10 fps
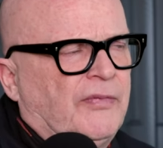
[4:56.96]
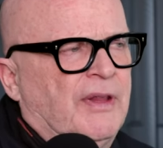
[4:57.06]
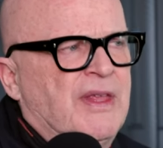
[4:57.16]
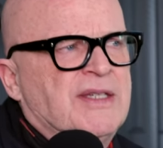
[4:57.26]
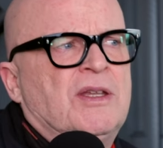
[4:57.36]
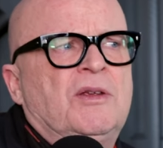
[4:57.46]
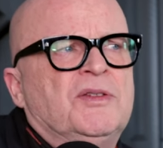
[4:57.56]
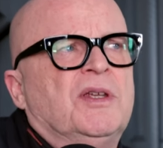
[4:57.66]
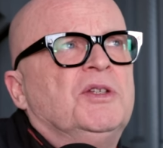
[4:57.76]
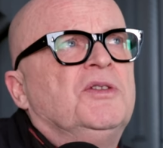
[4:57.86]
there's no
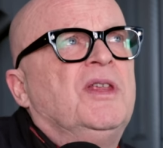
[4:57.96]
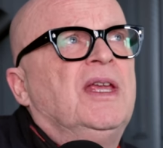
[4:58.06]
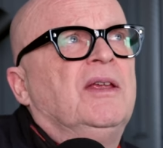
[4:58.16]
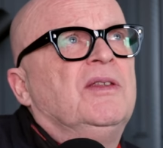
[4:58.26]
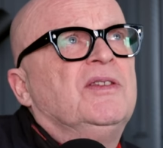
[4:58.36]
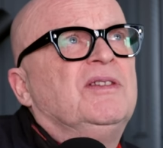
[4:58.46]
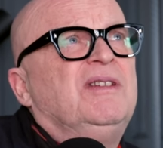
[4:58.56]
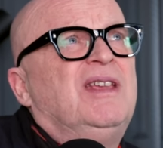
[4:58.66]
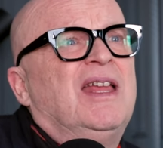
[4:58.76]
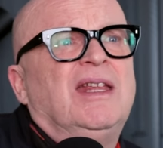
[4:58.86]
such thing as
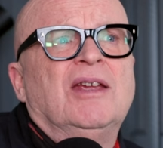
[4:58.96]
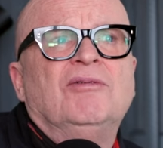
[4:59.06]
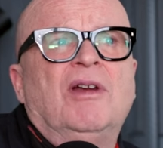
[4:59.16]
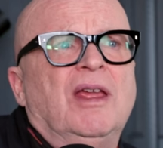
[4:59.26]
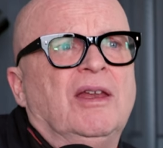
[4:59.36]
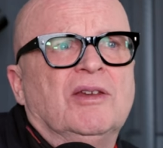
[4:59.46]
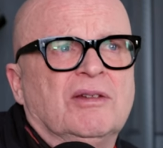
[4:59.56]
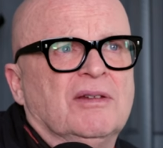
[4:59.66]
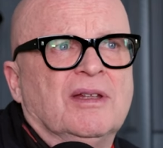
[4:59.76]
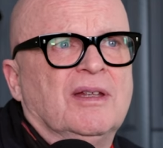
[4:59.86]
getting it right.
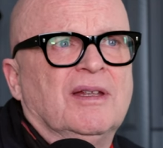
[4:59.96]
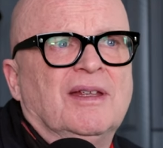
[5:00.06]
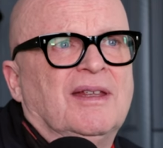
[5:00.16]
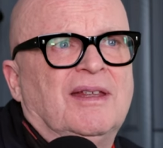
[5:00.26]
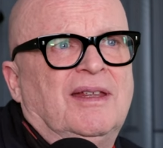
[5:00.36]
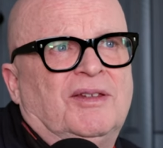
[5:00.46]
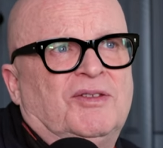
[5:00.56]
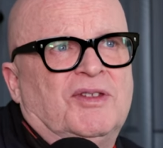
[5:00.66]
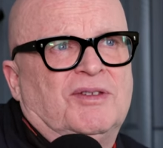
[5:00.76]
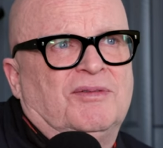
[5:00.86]
It's
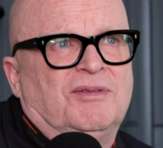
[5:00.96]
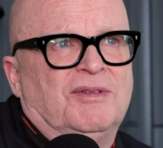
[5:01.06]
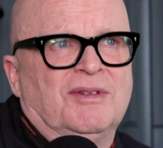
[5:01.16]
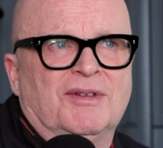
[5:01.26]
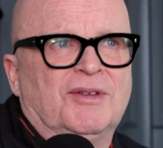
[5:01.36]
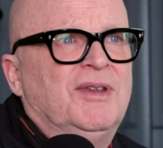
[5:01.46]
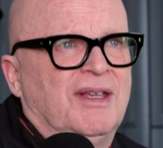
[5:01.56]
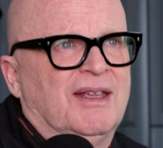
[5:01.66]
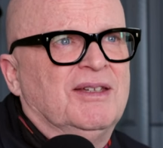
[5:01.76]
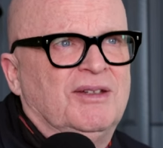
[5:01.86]
just doing
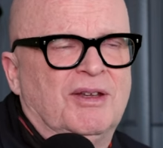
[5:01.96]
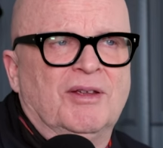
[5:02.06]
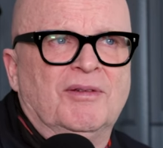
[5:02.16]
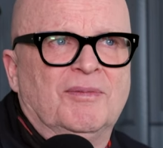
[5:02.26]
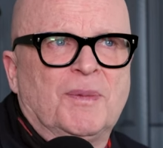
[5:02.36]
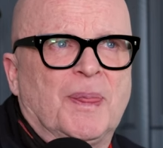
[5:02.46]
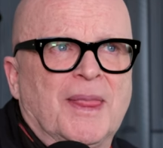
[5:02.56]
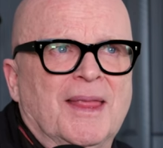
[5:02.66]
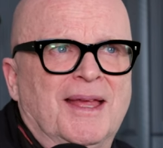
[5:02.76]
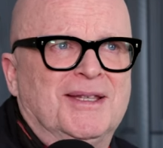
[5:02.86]
it, you know.
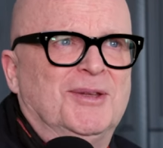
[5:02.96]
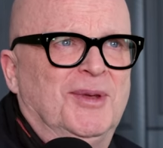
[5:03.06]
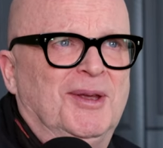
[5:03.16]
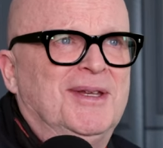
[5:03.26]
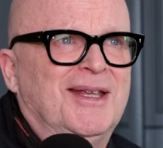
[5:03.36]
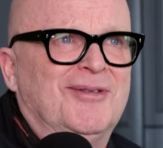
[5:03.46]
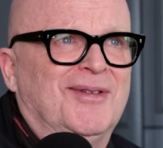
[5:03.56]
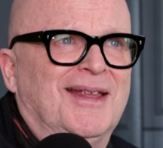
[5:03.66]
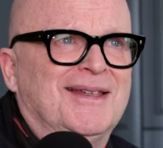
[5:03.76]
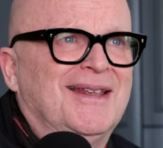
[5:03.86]
That's the beauty of
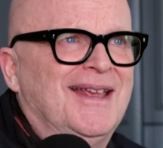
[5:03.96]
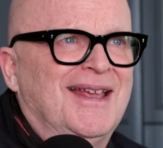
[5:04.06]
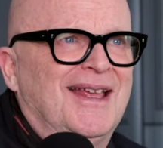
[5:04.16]
it. Yeah.